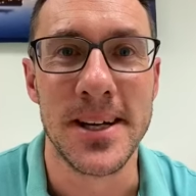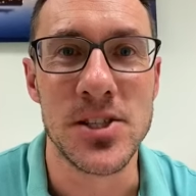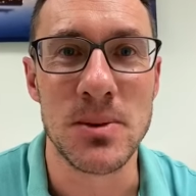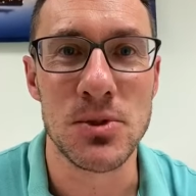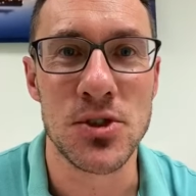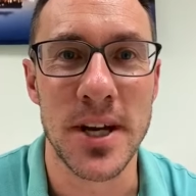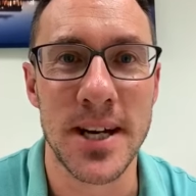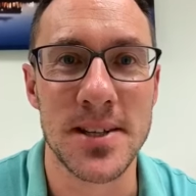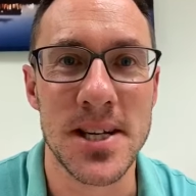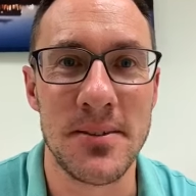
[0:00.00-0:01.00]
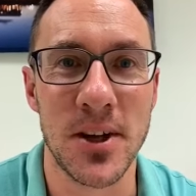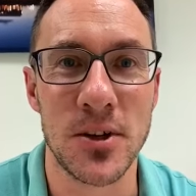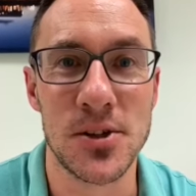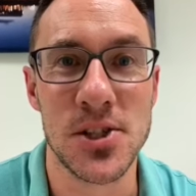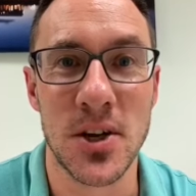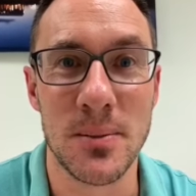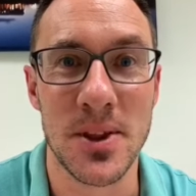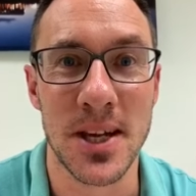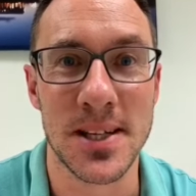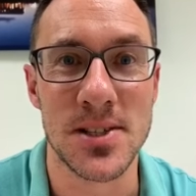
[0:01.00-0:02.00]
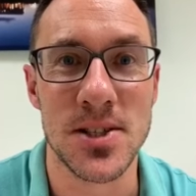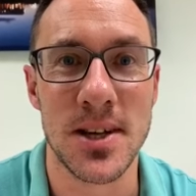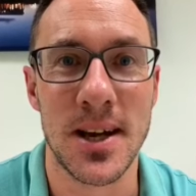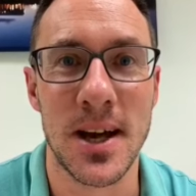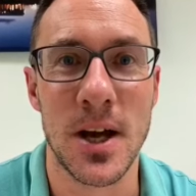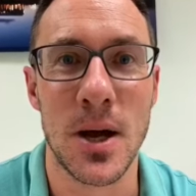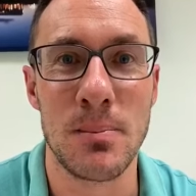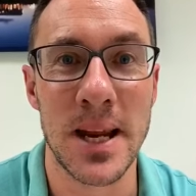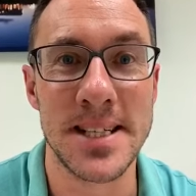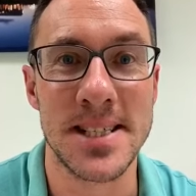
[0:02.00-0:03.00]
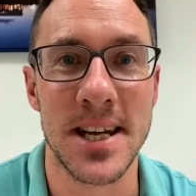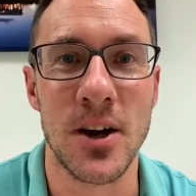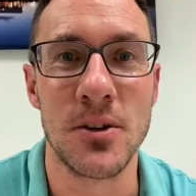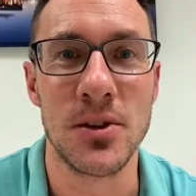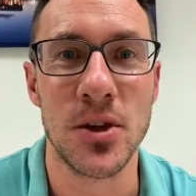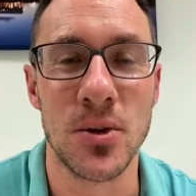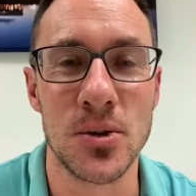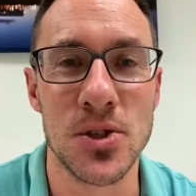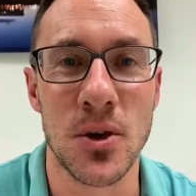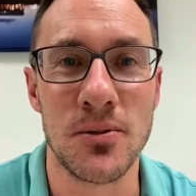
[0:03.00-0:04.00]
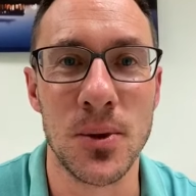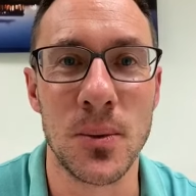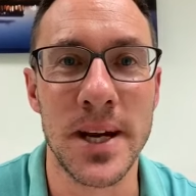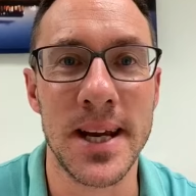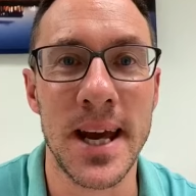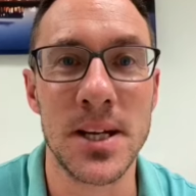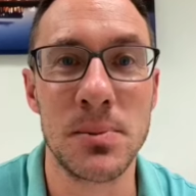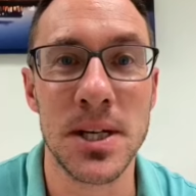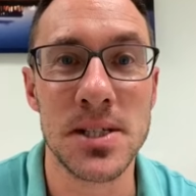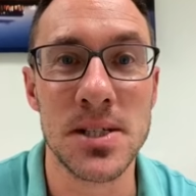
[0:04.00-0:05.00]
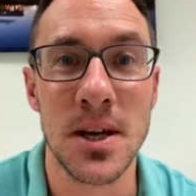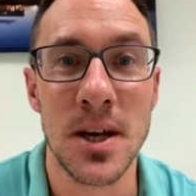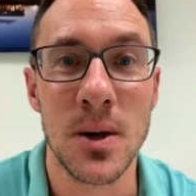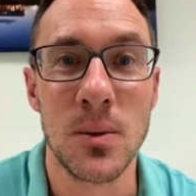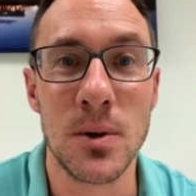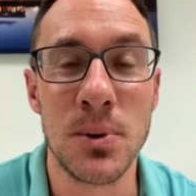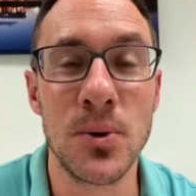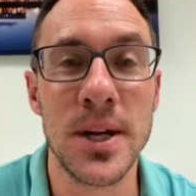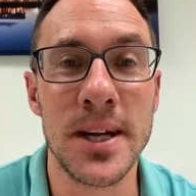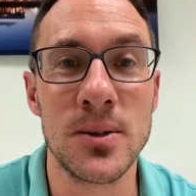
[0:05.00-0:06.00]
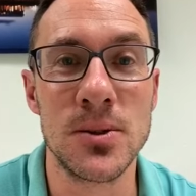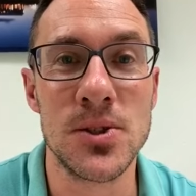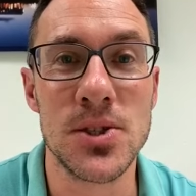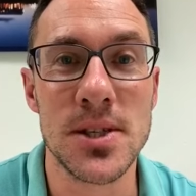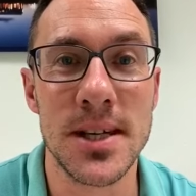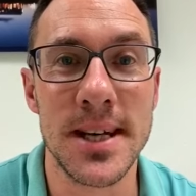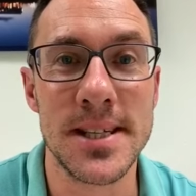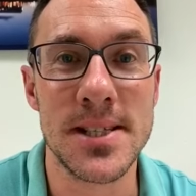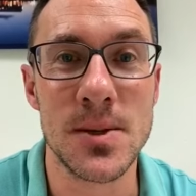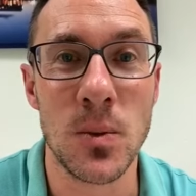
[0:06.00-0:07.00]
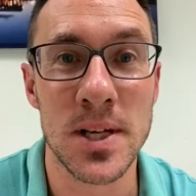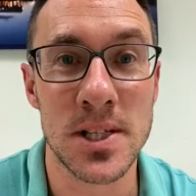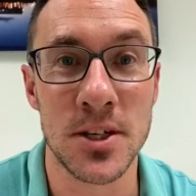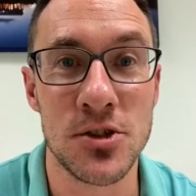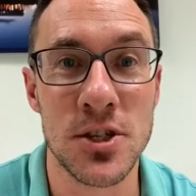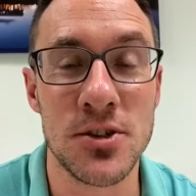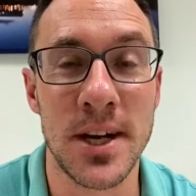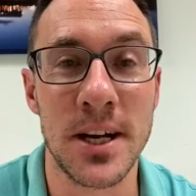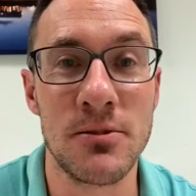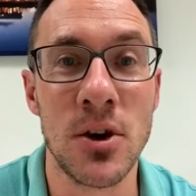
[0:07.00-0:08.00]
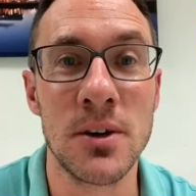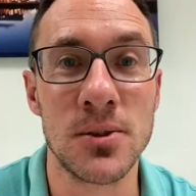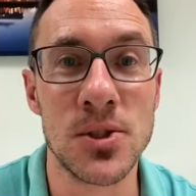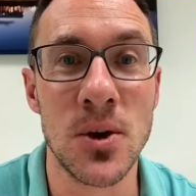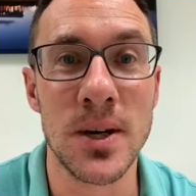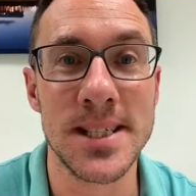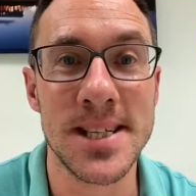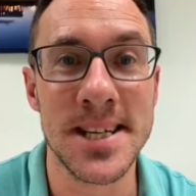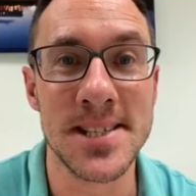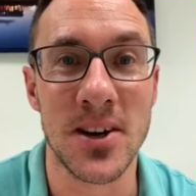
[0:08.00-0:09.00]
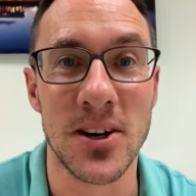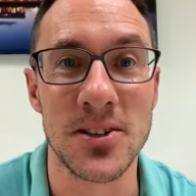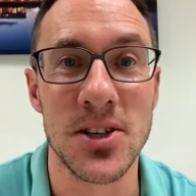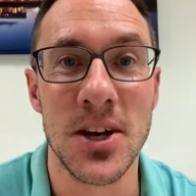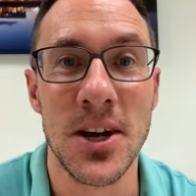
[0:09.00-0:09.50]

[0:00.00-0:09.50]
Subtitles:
jumps trainers having good time of things aplenty over the course of the weekend. But it's one of Paul Nichols' West Country training rivals, Colin Tizard.